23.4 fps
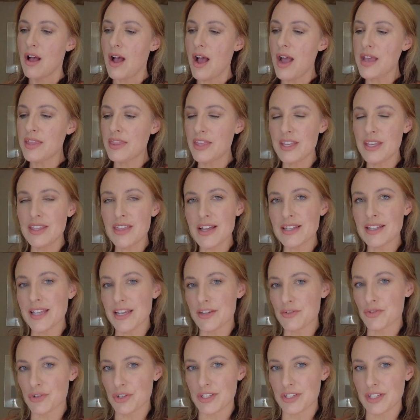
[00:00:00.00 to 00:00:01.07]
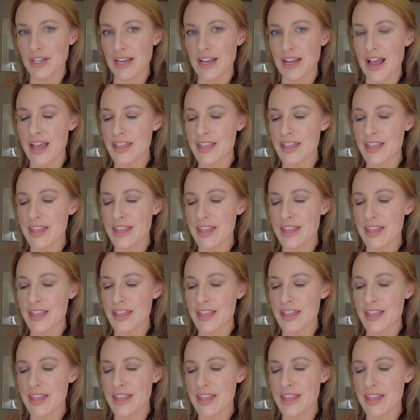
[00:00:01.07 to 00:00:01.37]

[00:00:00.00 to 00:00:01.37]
I think that's interesting.